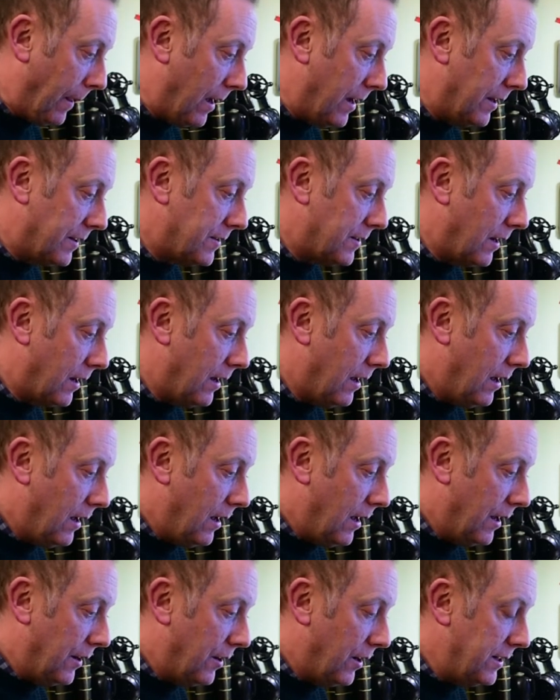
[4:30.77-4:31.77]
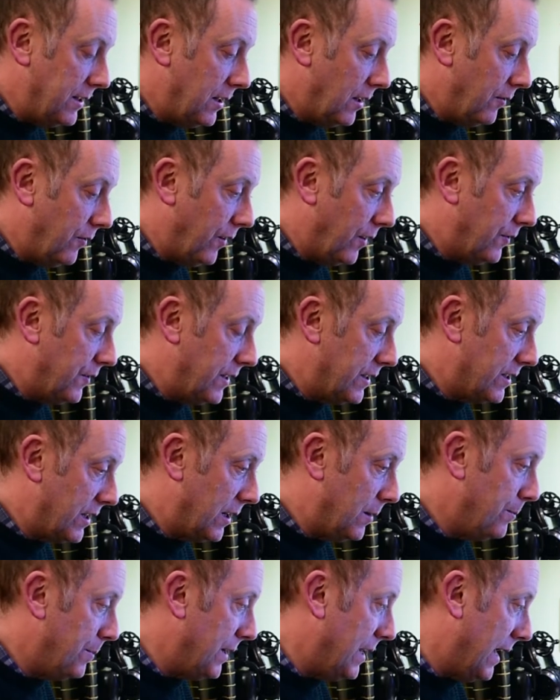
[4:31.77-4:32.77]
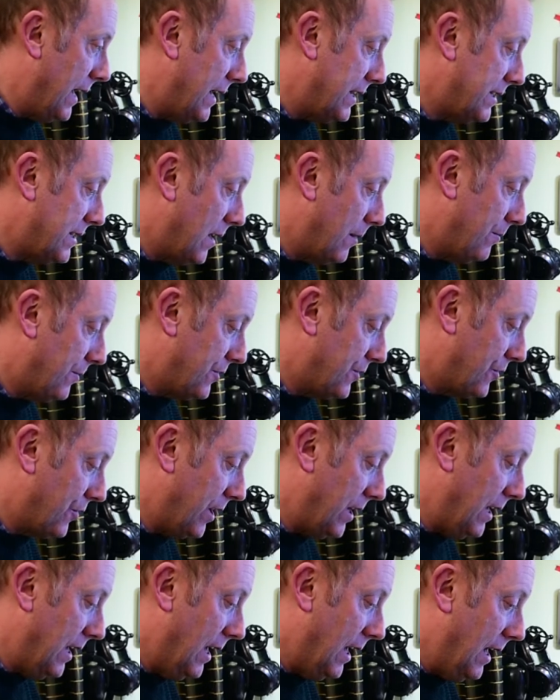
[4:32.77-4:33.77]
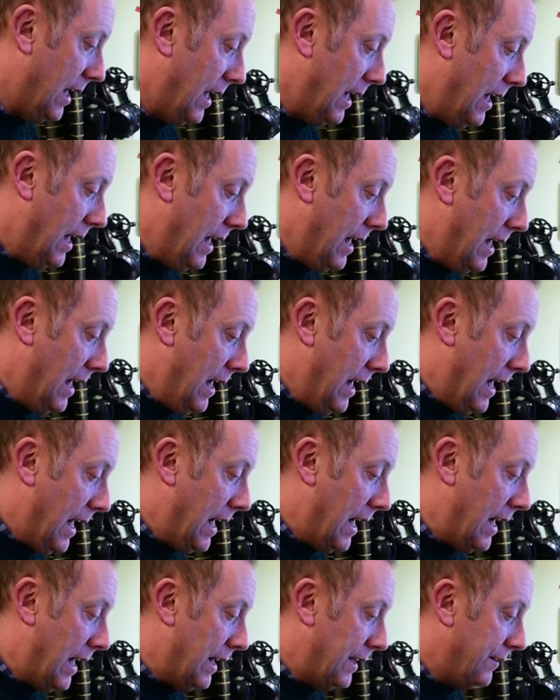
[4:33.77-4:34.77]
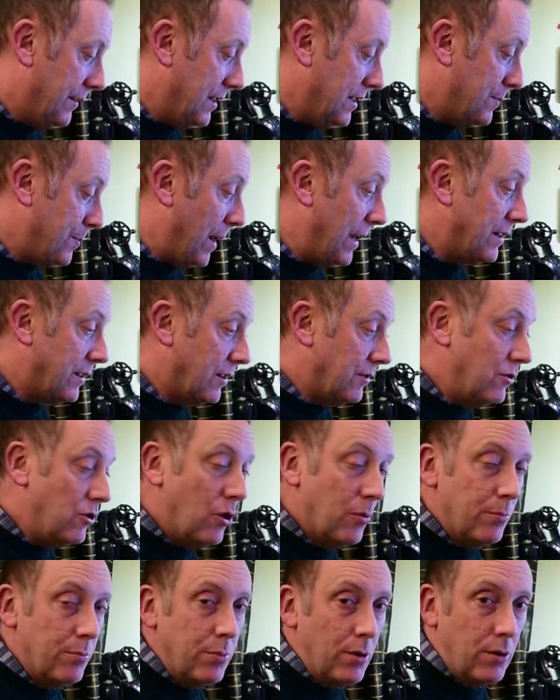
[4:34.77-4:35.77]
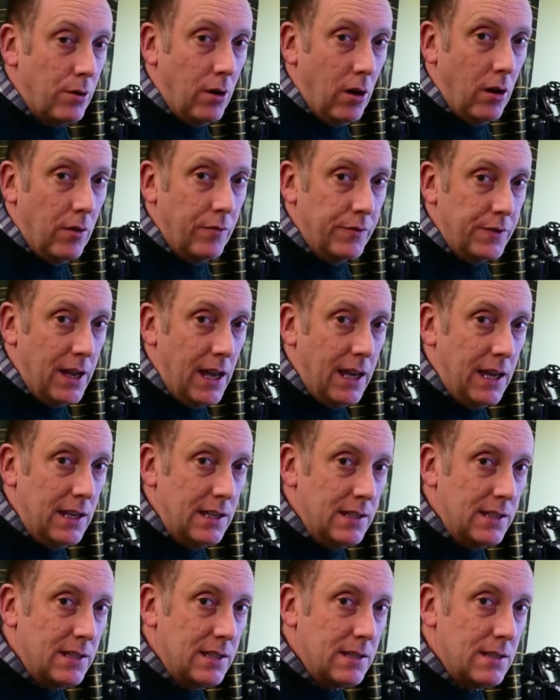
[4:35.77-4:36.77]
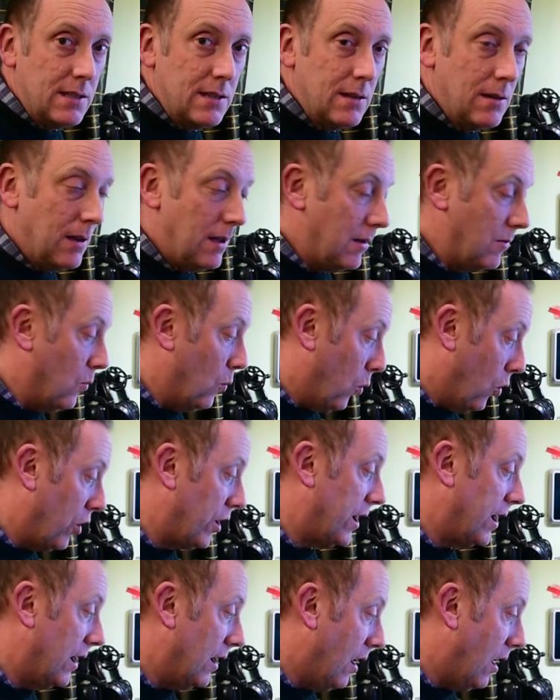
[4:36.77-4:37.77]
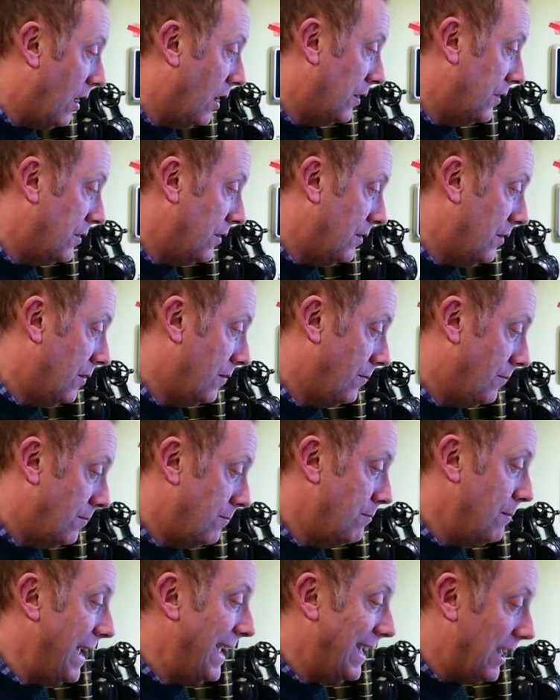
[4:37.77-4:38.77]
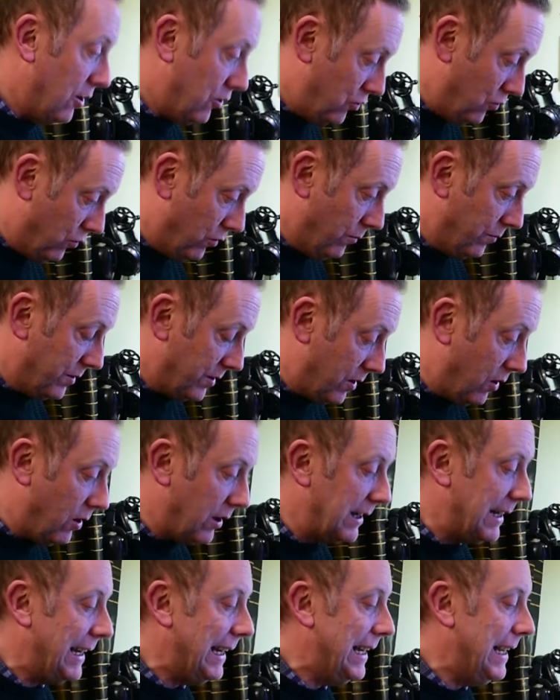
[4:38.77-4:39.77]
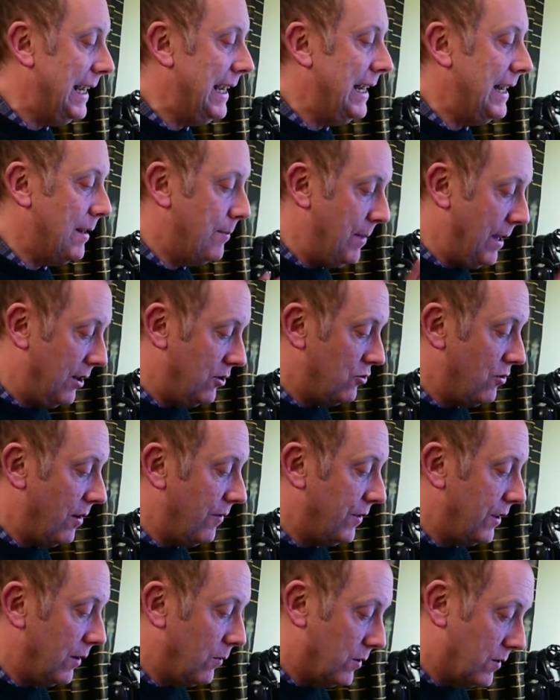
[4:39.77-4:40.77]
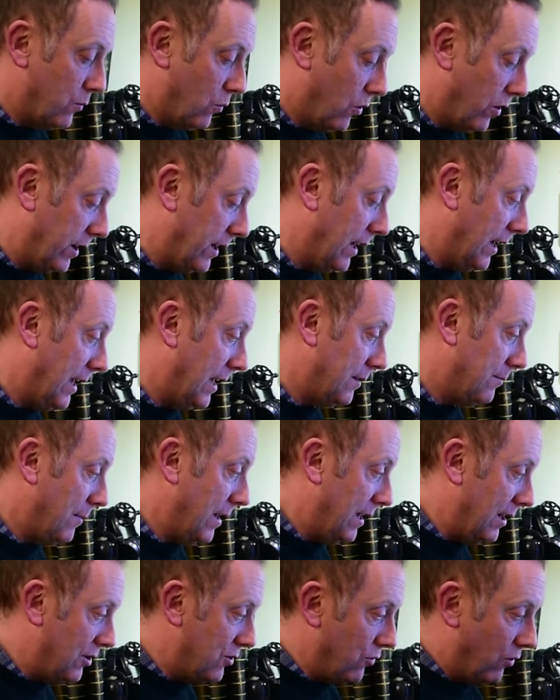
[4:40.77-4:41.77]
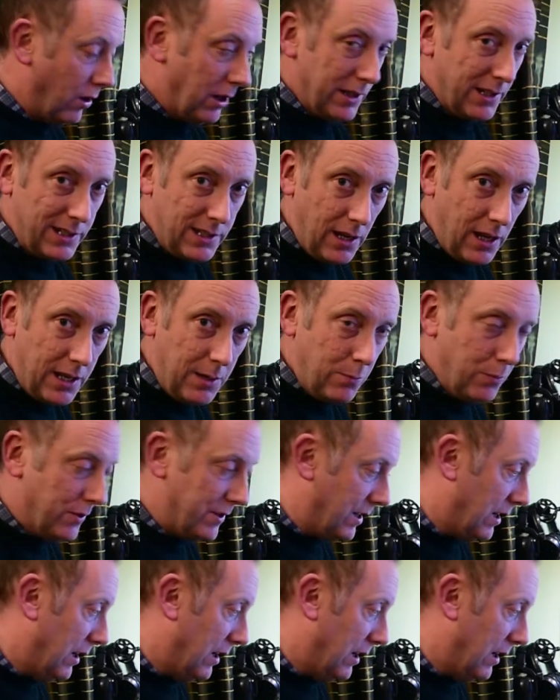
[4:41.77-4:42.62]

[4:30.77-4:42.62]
It's a 1950s Olympia SM3. And he spent a number of days working on making sure it was all clean and making sure everything was working and making sure all the type was